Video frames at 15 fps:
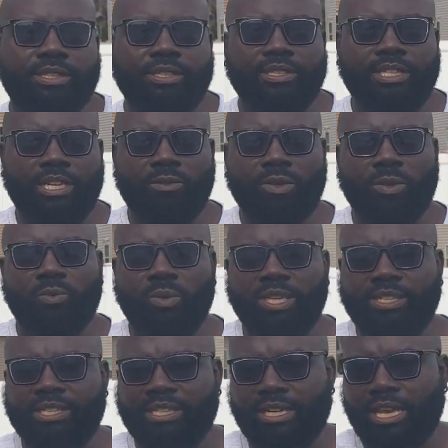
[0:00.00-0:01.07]
deal with
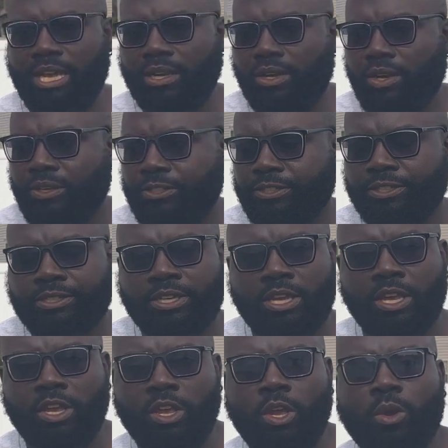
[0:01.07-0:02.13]
weeds in our lawns,
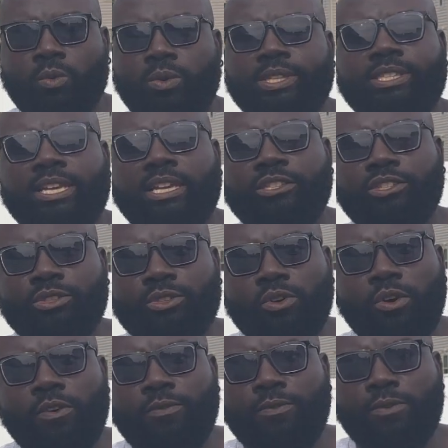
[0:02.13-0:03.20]
we tend to
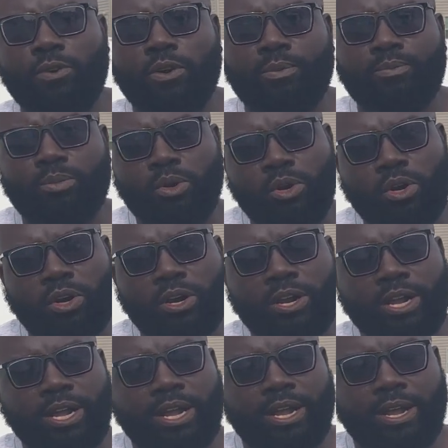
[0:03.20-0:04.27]
go for more
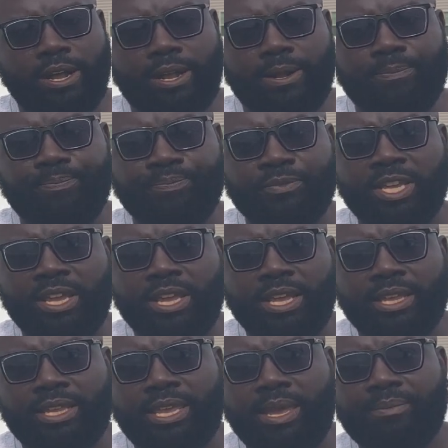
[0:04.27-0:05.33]
um,
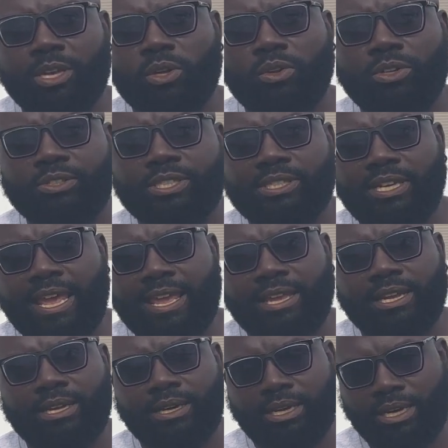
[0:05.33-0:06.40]
chemicals like
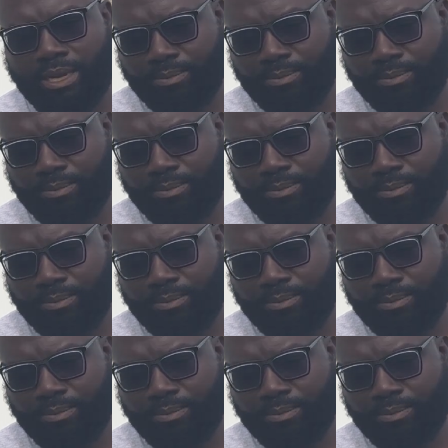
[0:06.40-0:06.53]
a, a